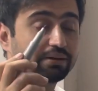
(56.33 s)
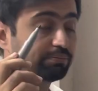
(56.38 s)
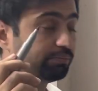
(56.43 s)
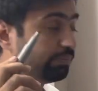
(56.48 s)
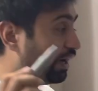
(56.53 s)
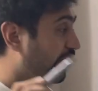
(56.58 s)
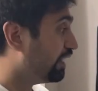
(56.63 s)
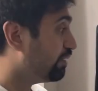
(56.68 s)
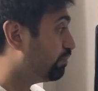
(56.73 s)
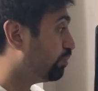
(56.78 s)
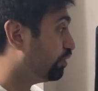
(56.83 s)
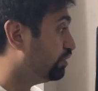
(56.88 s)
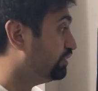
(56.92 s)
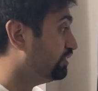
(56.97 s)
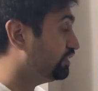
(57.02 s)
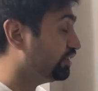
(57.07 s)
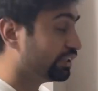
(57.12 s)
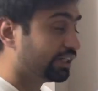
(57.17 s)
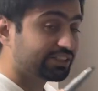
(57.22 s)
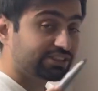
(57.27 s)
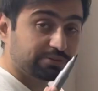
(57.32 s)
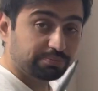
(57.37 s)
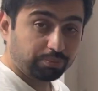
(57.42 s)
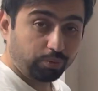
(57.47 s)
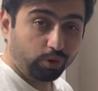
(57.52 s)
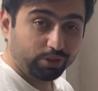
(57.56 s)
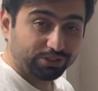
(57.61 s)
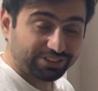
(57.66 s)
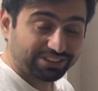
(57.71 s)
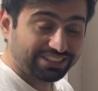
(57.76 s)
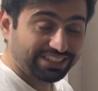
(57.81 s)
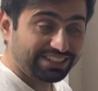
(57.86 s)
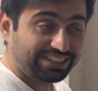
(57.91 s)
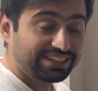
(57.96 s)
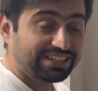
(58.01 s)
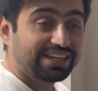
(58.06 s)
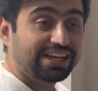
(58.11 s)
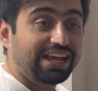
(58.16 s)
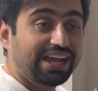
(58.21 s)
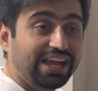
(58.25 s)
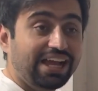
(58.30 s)
by project sponsor,
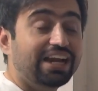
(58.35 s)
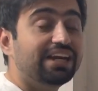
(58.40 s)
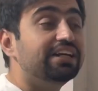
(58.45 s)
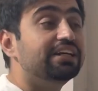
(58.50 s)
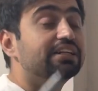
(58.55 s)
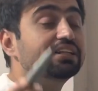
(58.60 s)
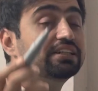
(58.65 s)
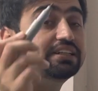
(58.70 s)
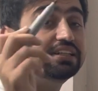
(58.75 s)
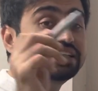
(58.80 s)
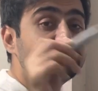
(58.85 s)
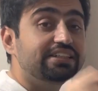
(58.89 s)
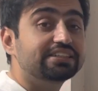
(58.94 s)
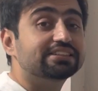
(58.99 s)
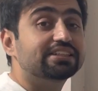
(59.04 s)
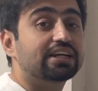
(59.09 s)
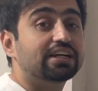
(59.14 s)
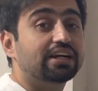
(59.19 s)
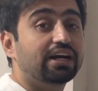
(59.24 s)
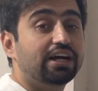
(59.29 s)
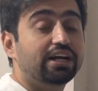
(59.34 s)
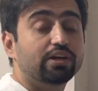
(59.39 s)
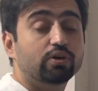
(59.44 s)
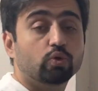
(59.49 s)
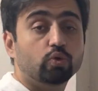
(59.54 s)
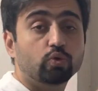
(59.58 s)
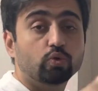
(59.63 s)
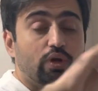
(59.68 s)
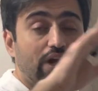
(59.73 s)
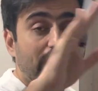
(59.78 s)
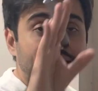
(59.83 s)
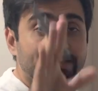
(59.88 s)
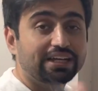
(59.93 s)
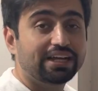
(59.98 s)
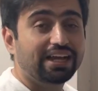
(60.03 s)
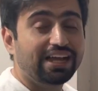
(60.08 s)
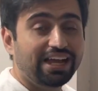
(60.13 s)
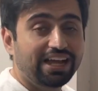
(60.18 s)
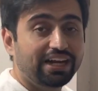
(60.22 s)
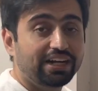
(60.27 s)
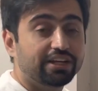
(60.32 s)
and he is the guy who at the
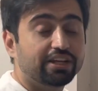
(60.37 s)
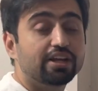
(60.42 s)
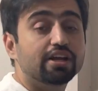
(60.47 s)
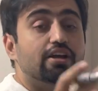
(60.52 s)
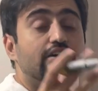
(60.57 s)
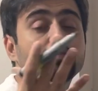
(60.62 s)
end